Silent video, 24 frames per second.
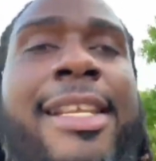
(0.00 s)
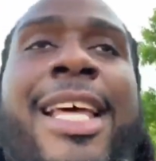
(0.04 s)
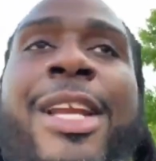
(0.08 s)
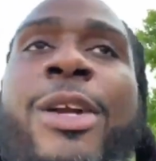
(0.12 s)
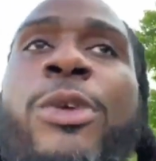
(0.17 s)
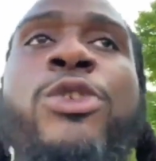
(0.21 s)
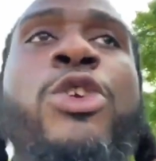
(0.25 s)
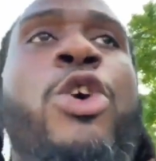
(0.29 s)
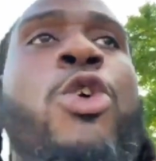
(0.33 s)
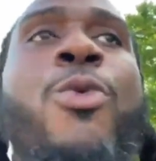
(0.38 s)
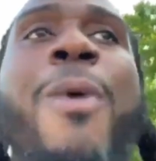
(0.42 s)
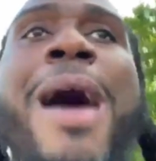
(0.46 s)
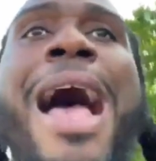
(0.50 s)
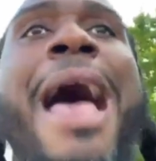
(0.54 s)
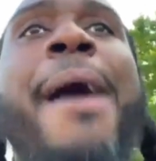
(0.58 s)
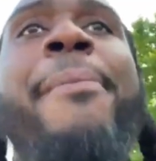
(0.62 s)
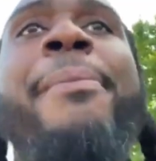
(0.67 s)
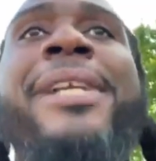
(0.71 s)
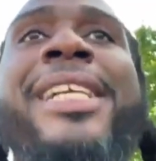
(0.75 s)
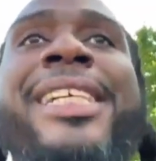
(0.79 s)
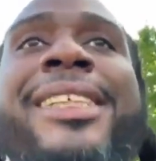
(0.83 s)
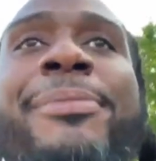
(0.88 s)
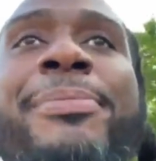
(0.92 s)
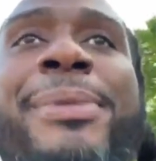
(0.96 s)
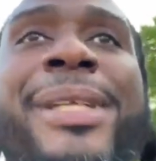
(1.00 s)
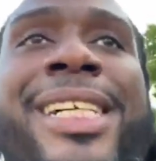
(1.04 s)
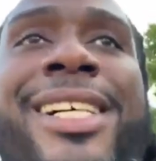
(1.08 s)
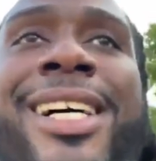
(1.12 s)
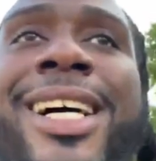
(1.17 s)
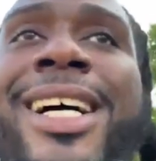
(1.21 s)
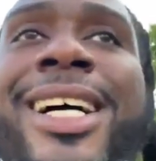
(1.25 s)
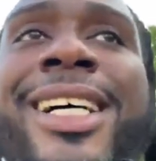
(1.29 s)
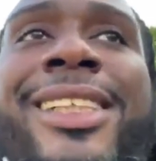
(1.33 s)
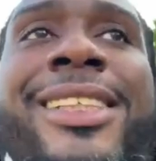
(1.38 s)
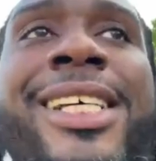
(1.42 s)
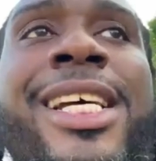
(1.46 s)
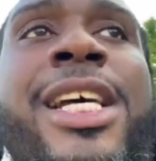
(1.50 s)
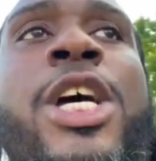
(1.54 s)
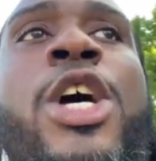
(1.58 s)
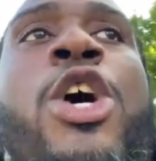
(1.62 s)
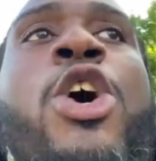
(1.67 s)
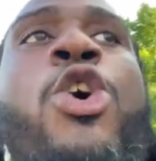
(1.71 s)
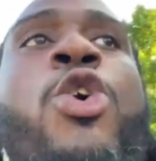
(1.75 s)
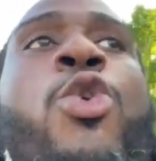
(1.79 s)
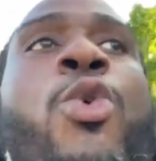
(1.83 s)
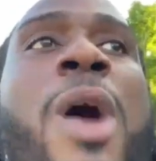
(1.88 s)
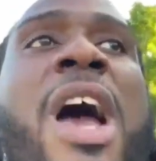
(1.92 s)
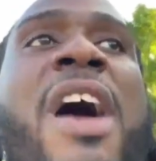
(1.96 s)
They don't know why, but it's because
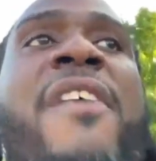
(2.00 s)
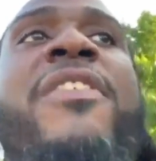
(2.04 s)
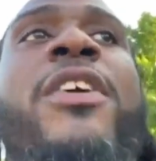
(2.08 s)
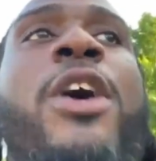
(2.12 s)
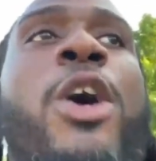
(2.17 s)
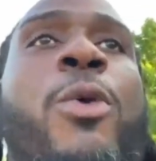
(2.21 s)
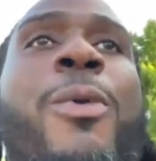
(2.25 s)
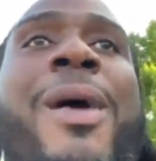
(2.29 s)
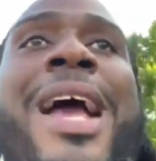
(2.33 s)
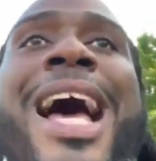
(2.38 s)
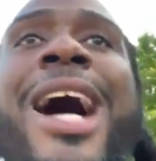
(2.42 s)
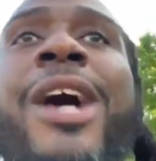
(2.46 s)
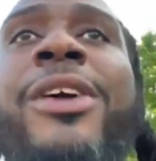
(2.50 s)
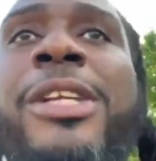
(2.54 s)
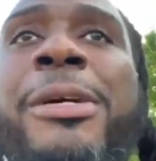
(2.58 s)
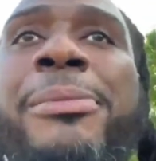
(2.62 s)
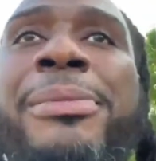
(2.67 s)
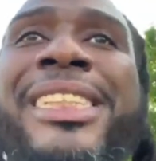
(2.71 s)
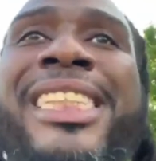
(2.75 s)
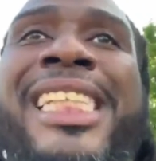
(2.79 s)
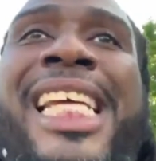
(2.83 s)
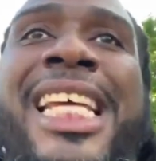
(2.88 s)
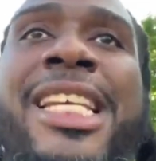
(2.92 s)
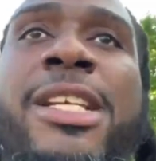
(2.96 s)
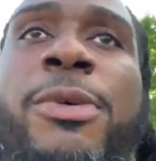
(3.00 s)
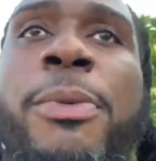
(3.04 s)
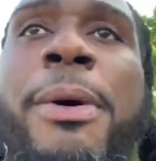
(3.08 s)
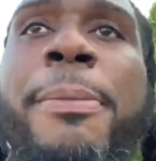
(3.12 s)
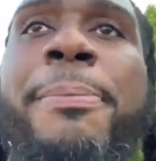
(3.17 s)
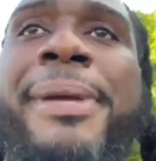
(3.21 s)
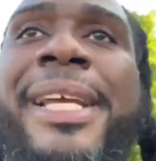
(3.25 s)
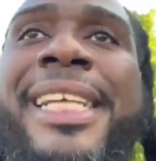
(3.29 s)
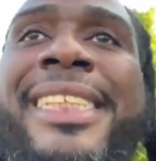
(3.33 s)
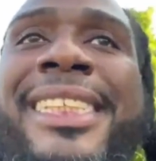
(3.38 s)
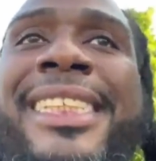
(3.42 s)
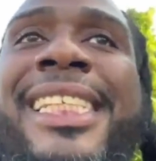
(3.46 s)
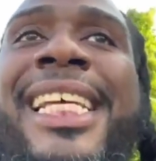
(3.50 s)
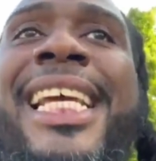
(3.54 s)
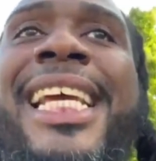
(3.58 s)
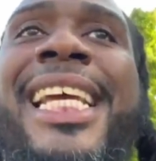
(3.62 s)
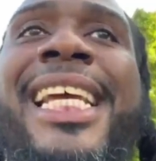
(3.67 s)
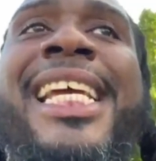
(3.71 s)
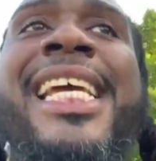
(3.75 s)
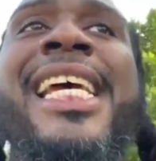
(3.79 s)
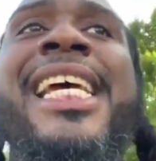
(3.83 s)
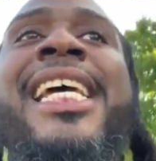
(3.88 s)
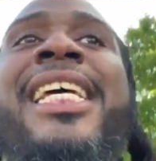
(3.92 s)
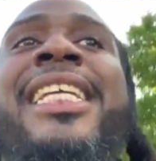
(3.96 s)
whoever around them is hitting with
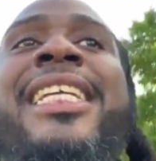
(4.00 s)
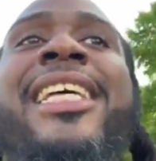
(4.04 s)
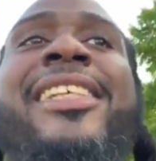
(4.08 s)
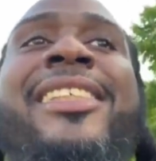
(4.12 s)
benzene.